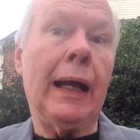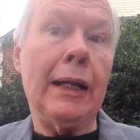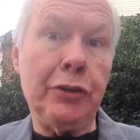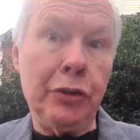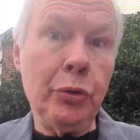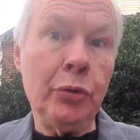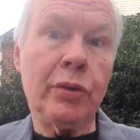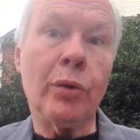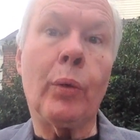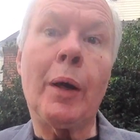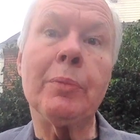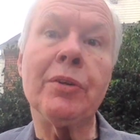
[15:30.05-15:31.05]
and used the
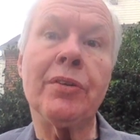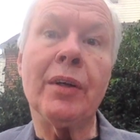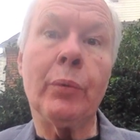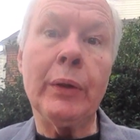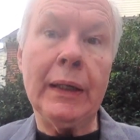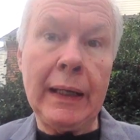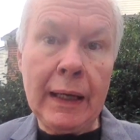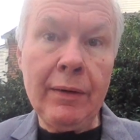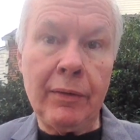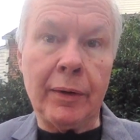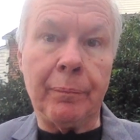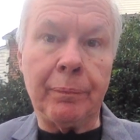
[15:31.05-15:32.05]
weapons that we
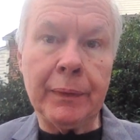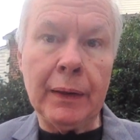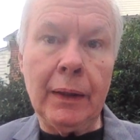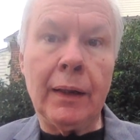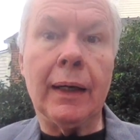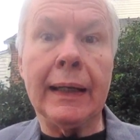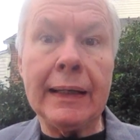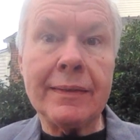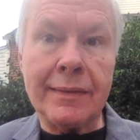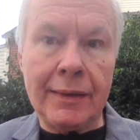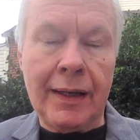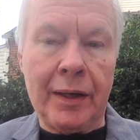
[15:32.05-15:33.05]
gave them
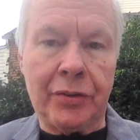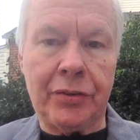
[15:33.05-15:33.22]
against us.